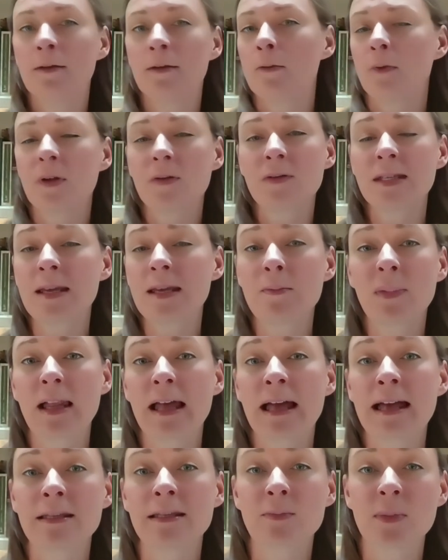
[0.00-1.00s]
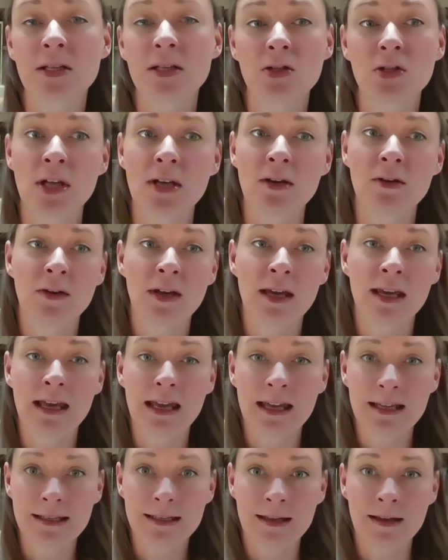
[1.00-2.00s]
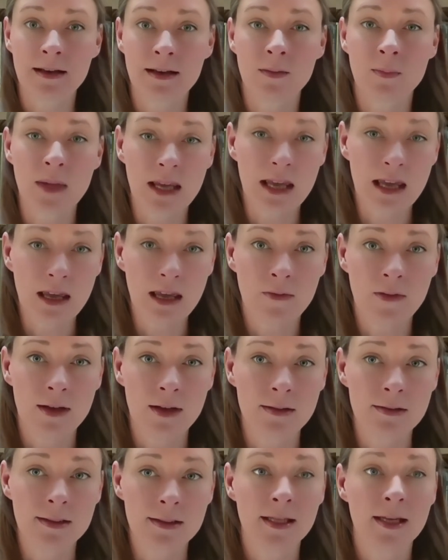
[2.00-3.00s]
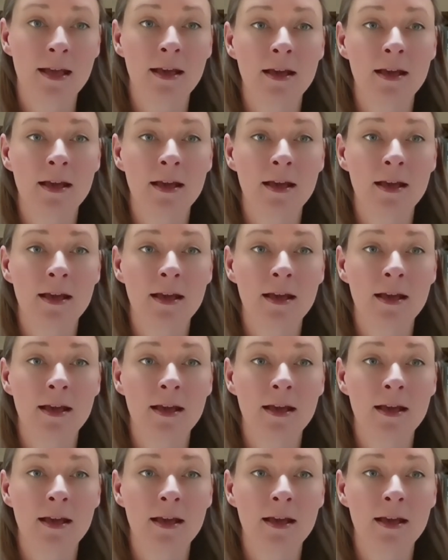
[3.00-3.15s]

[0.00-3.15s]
We've seen plasma generate exotic behaviors,